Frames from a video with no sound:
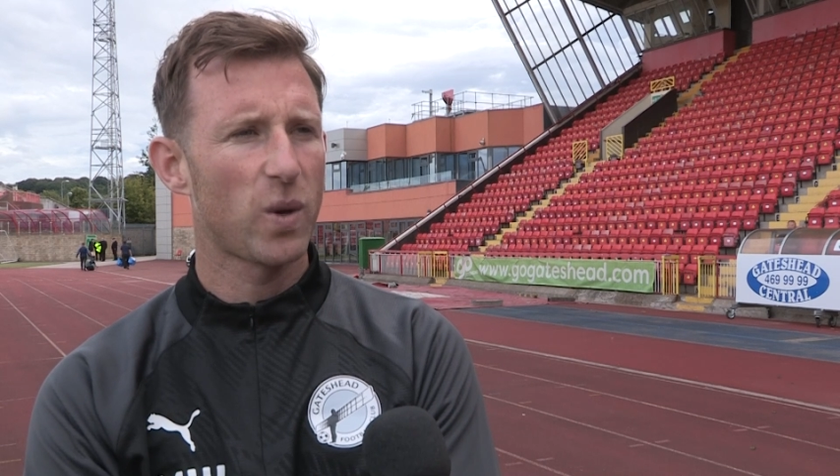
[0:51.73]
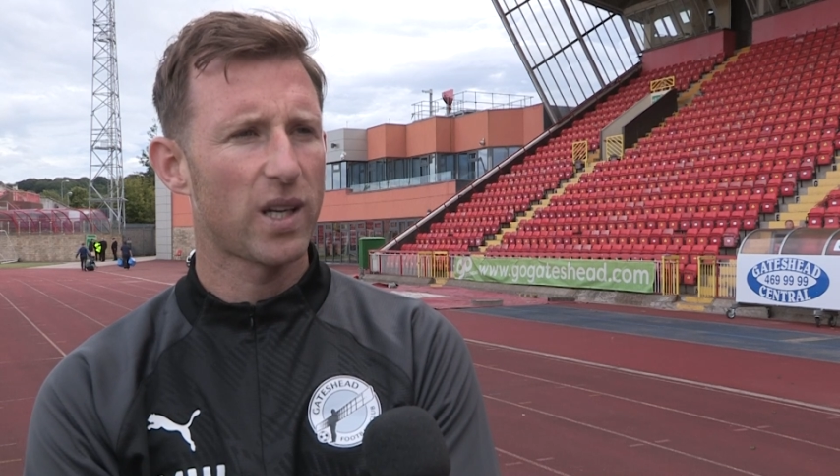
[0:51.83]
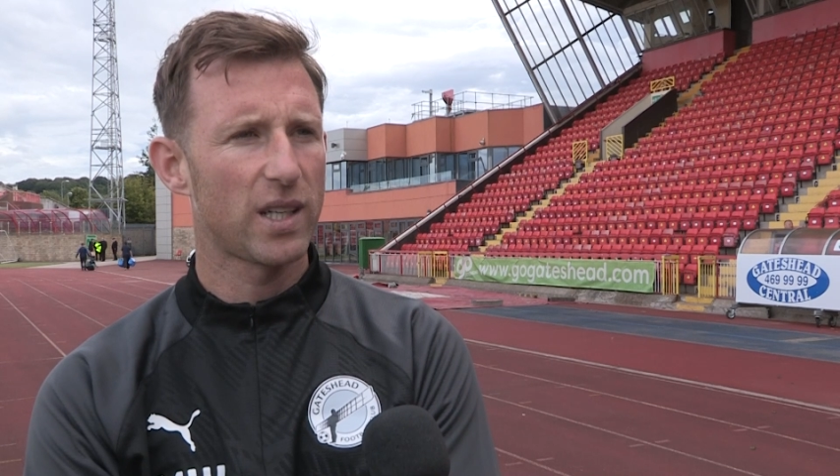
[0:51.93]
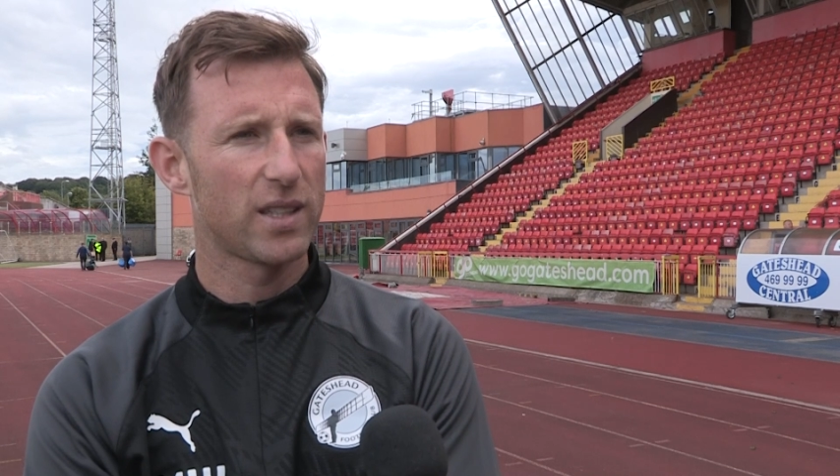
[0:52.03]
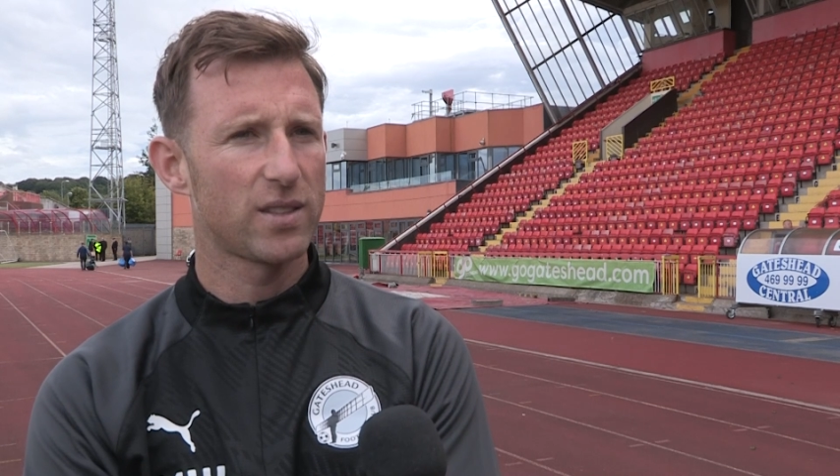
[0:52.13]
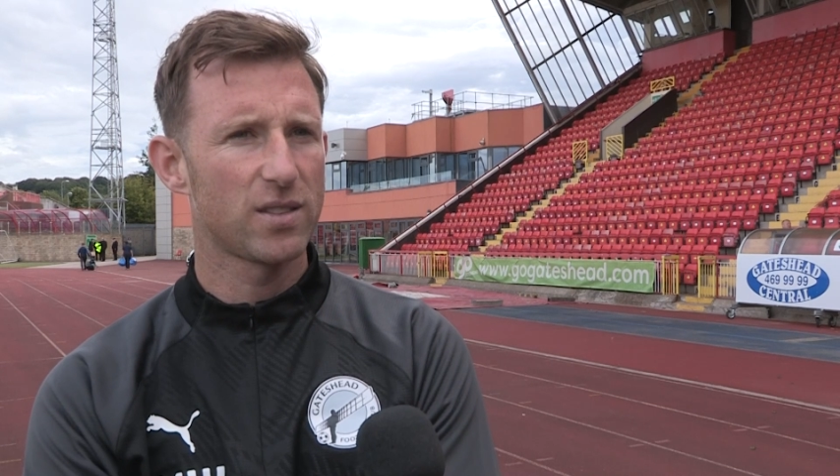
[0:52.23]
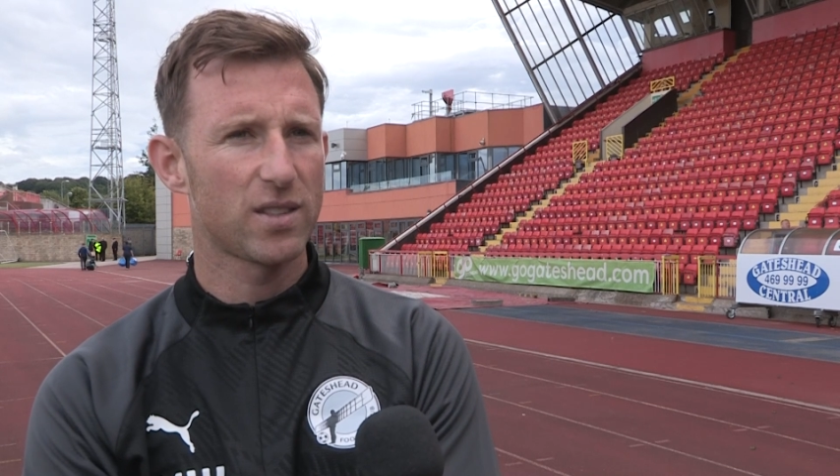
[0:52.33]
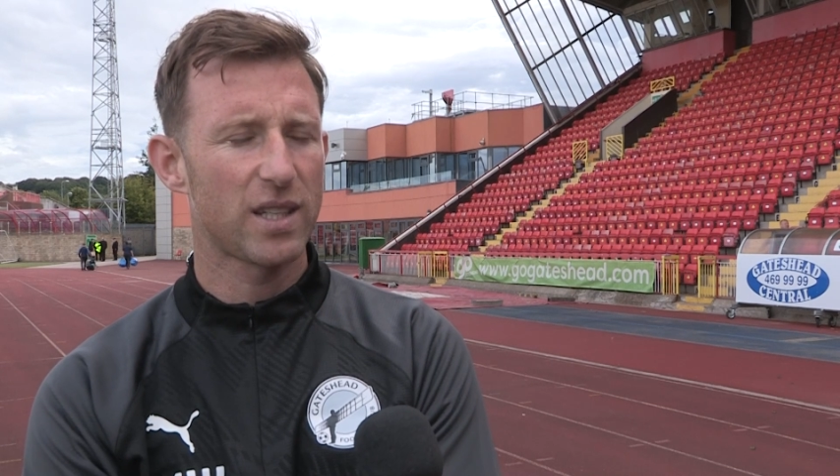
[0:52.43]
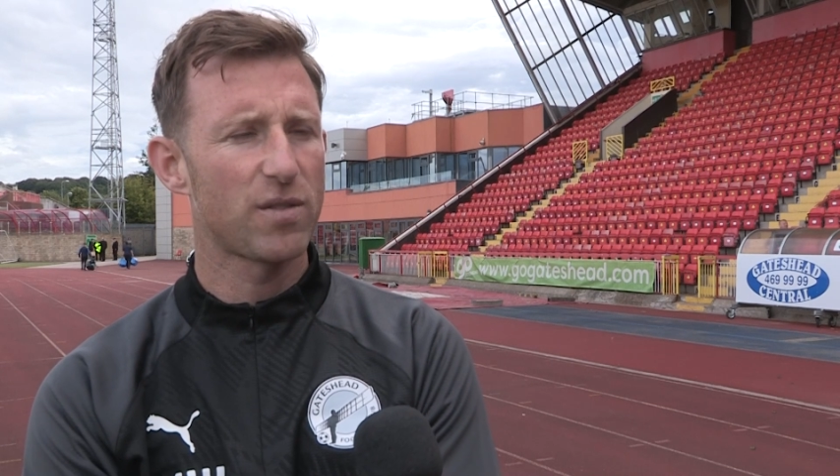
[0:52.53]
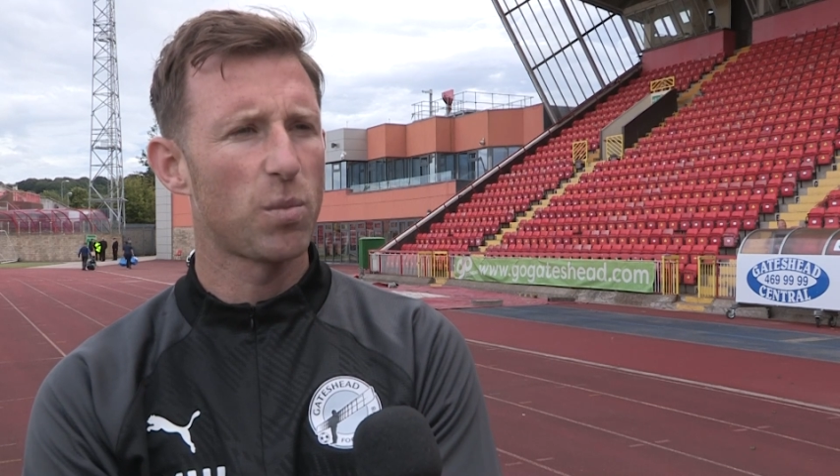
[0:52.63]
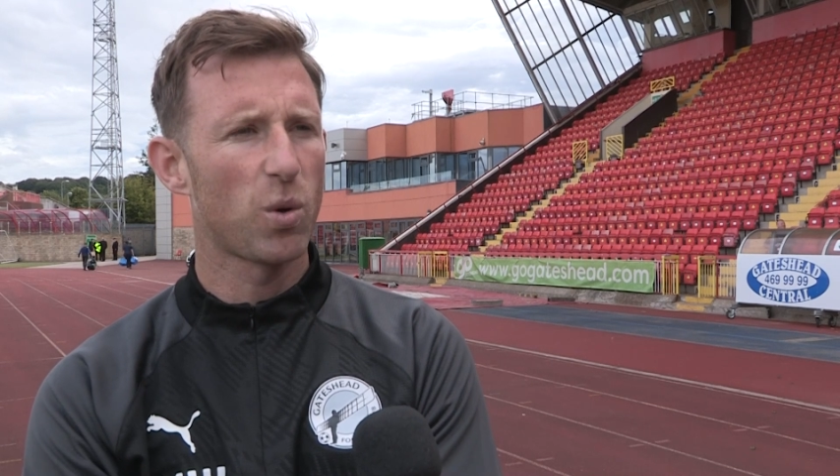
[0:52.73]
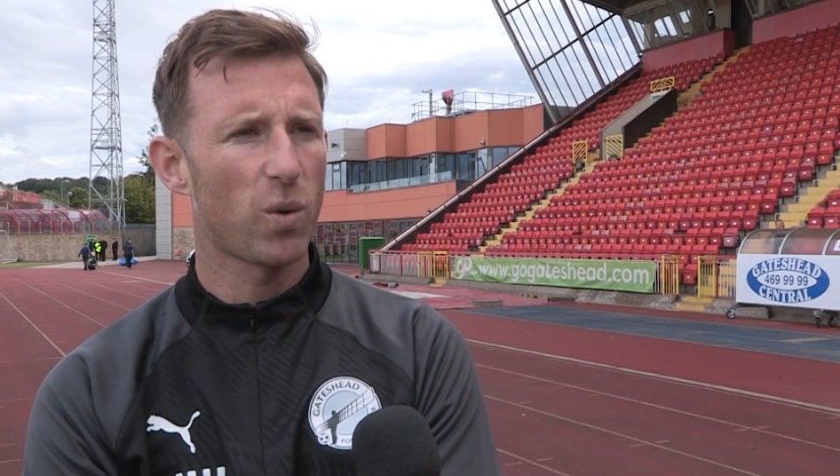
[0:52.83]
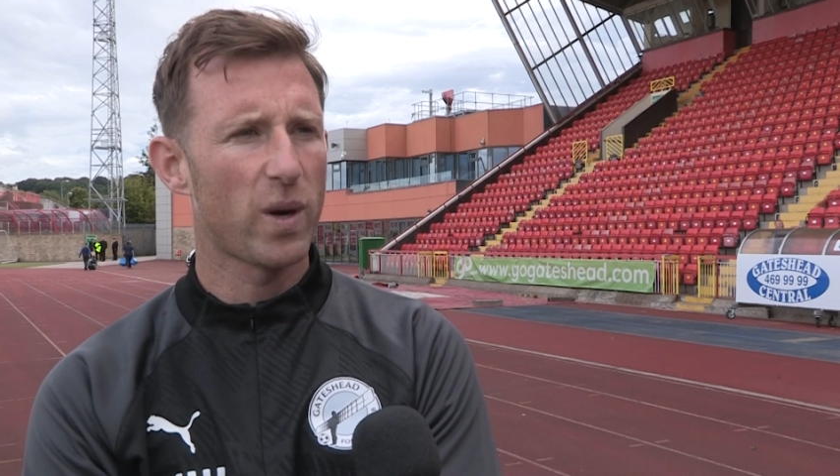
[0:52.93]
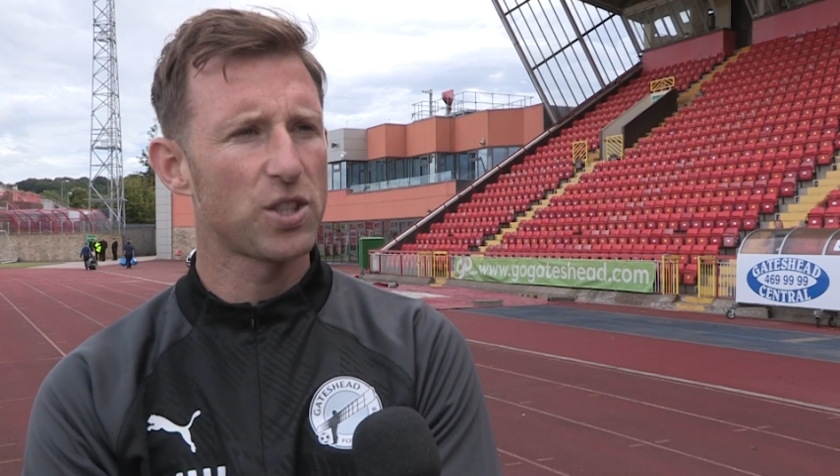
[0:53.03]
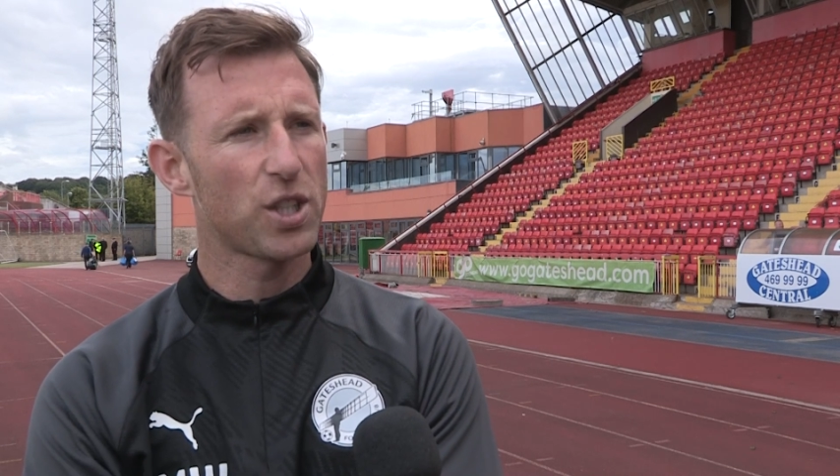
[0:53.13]
quickly and give the
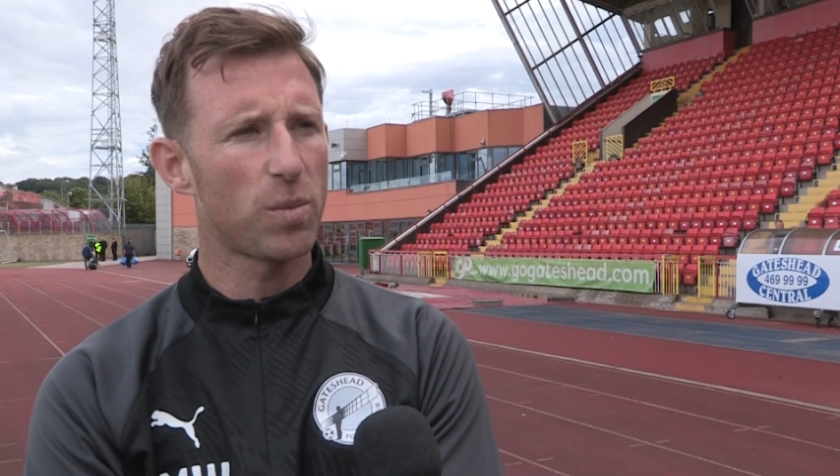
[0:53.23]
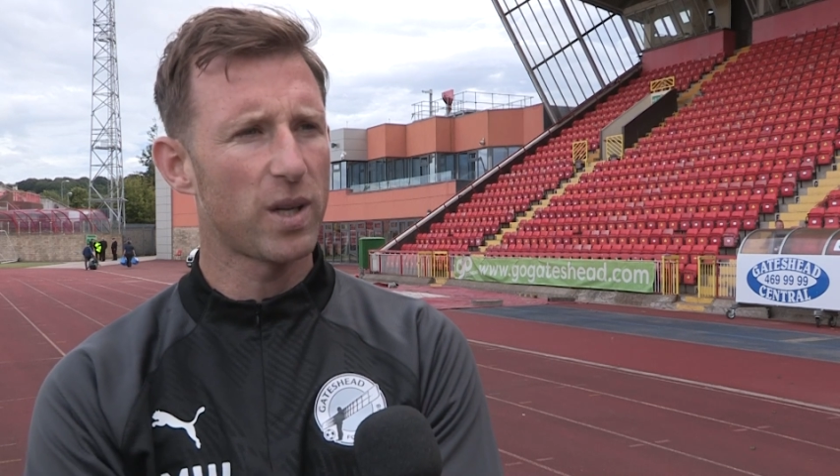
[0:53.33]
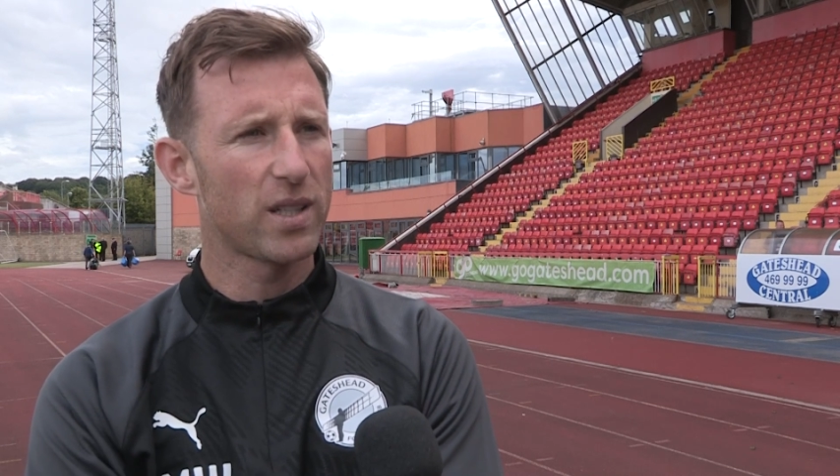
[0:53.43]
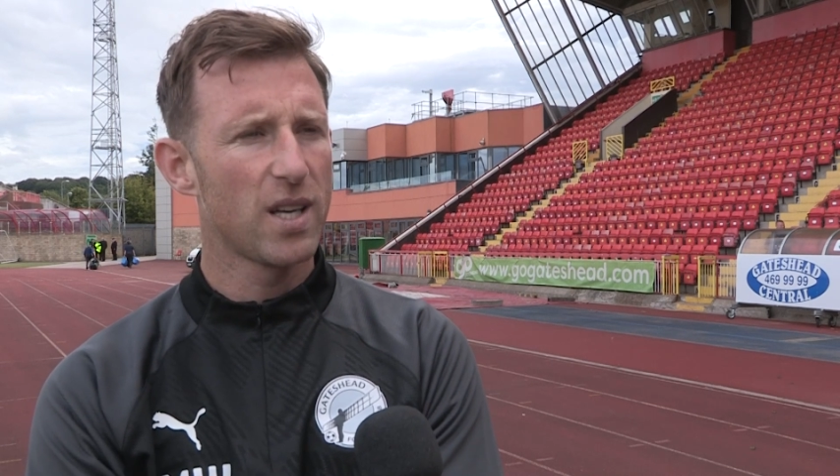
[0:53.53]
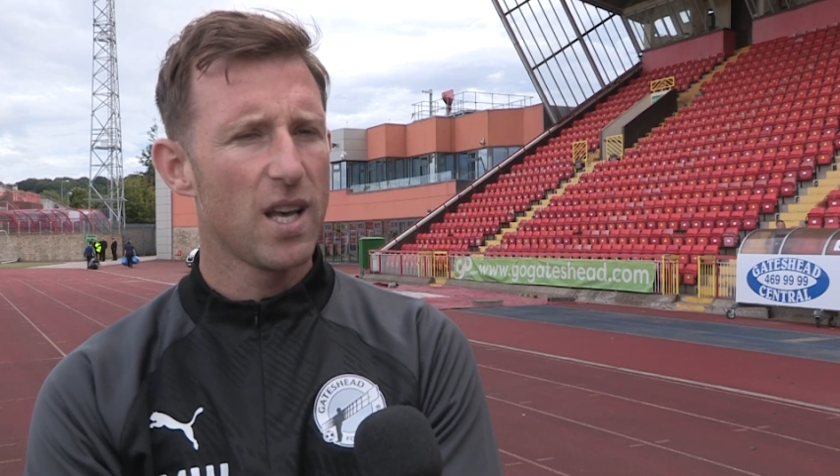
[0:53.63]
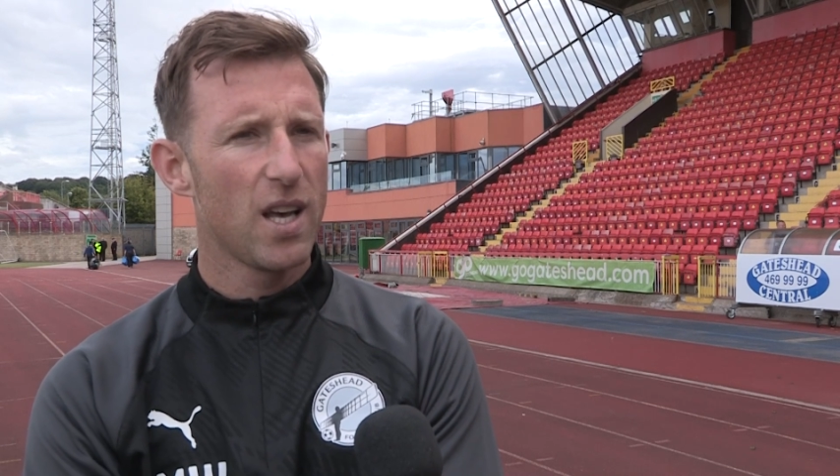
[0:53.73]
ball away cheaply,